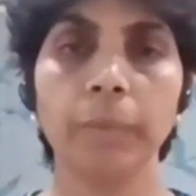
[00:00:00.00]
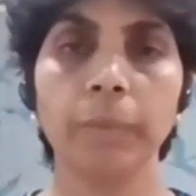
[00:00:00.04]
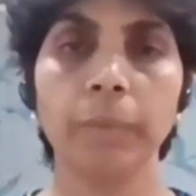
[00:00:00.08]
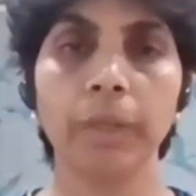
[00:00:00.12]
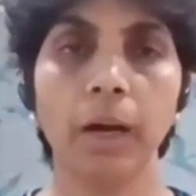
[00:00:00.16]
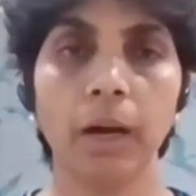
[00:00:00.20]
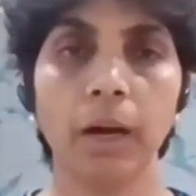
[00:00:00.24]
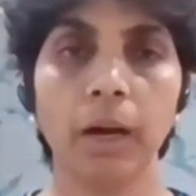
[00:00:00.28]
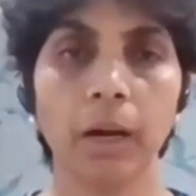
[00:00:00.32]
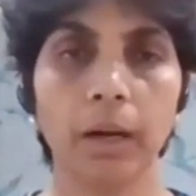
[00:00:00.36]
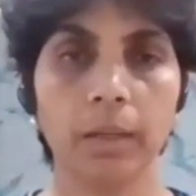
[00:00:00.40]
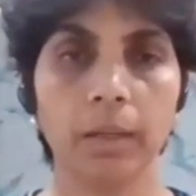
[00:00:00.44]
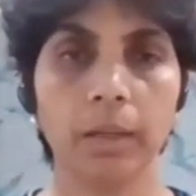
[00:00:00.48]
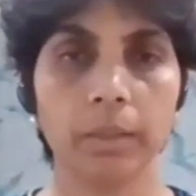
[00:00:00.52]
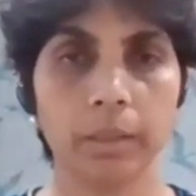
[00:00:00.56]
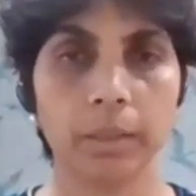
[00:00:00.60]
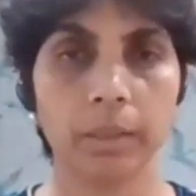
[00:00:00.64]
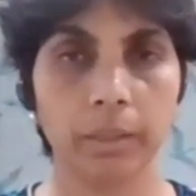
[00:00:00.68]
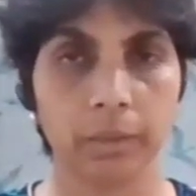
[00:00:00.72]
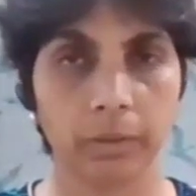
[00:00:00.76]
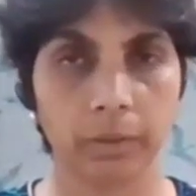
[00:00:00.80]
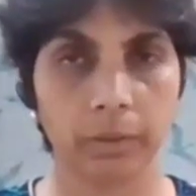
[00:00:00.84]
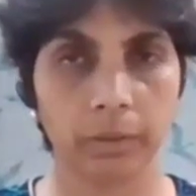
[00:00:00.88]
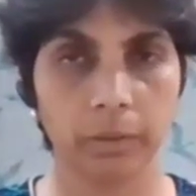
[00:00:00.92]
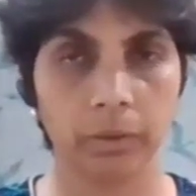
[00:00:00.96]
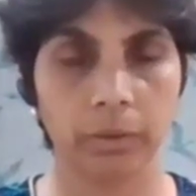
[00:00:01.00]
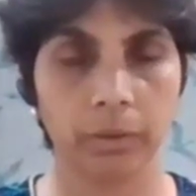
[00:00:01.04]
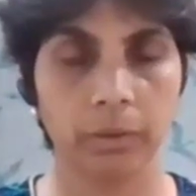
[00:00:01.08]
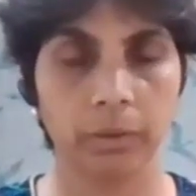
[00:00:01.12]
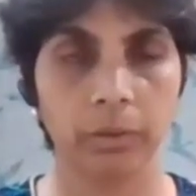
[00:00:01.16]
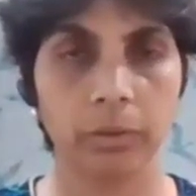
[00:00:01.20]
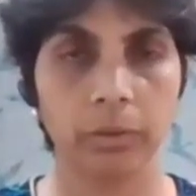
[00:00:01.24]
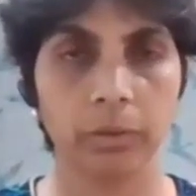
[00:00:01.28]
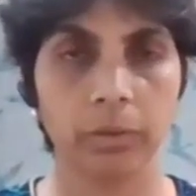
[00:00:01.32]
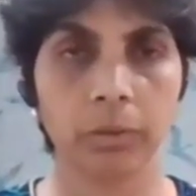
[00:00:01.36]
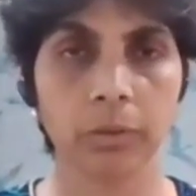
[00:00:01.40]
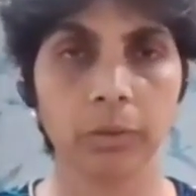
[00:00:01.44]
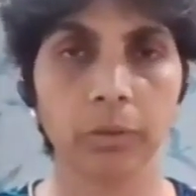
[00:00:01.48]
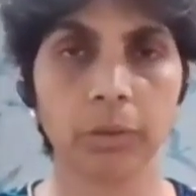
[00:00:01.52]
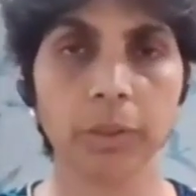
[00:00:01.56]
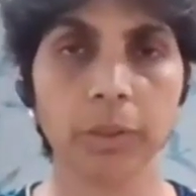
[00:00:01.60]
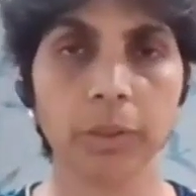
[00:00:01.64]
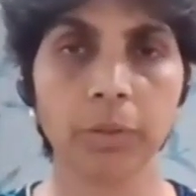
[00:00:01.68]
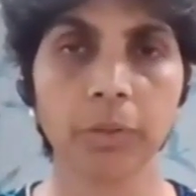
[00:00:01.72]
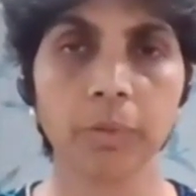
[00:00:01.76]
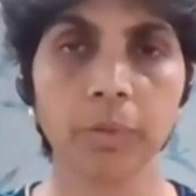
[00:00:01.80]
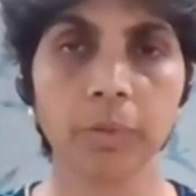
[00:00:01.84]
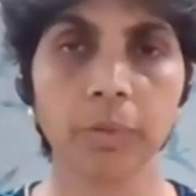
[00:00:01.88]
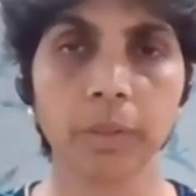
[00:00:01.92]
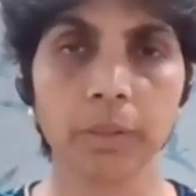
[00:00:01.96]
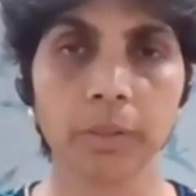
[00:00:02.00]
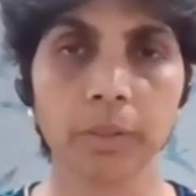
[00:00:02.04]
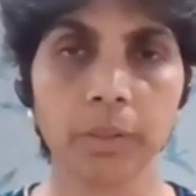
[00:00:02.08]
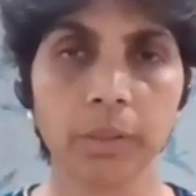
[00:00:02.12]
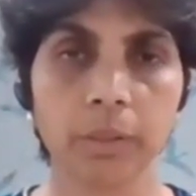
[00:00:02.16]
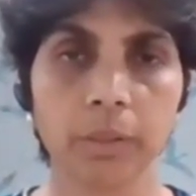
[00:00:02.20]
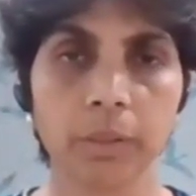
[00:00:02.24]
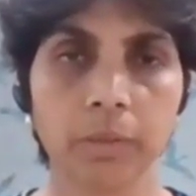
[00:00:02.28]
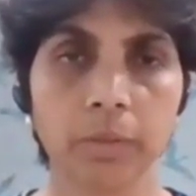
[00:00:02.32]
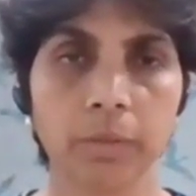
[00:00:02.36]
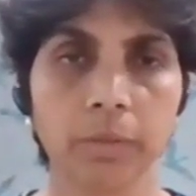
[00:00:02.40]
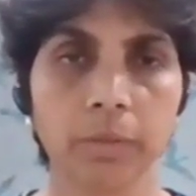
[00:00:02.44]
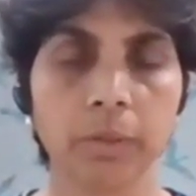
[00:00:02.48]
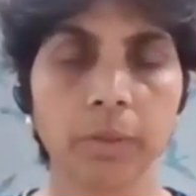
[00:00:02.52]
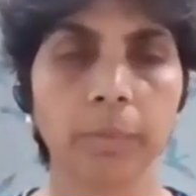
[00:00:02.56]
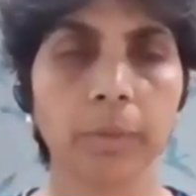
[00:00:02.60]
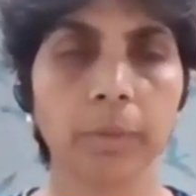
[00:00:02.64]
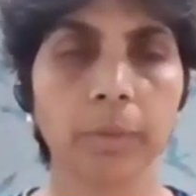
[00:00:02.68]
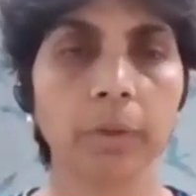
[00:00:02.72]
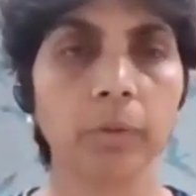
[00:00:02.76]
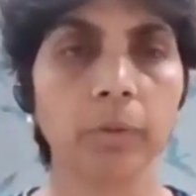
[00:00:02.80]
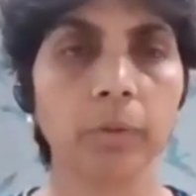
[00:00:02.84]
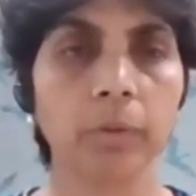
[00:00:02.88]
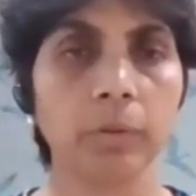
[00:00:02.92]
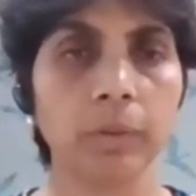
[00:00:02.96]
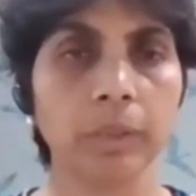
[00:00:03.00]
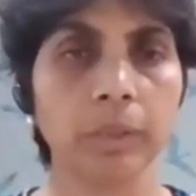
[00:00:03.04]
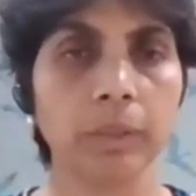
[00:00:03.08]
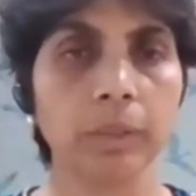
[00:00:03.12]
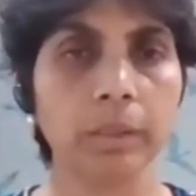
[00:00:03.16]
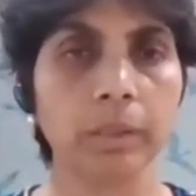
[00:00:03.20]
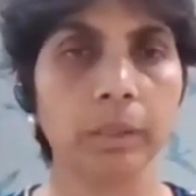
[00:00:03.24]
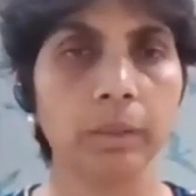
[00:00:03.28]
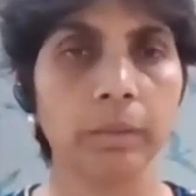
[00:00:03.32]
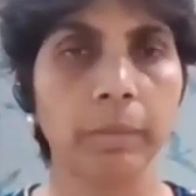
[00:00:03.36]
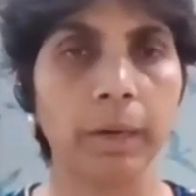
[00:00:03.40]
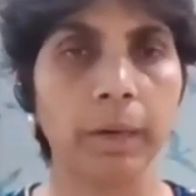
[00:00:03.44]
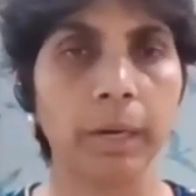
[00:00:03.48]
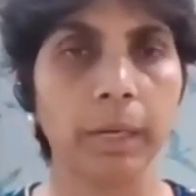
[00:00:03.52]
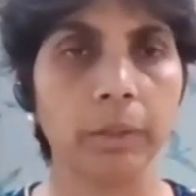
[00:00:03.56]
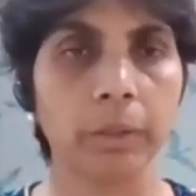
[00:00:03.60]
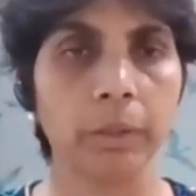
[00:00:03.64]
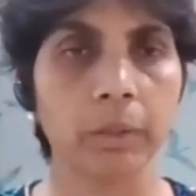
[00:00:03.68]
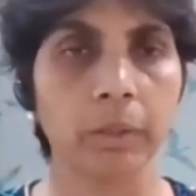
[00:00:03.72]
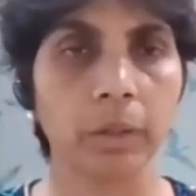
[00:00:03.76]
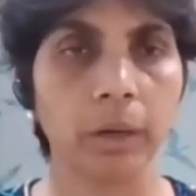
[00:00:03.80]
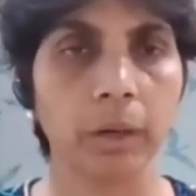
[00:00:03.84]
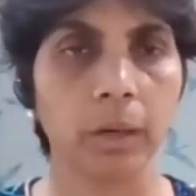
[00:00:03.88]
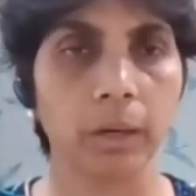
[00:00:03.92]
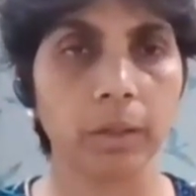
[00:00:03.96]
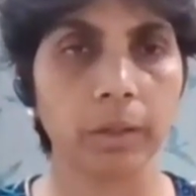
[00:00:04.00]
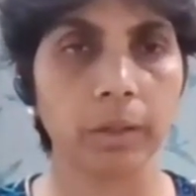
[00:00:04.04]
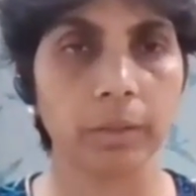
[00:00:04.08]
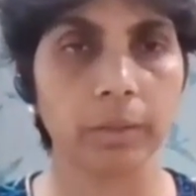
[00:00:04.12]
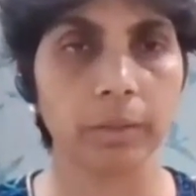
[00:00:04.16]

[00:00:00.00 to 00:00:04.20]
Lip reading: from the heart to the universe, from the universe back to your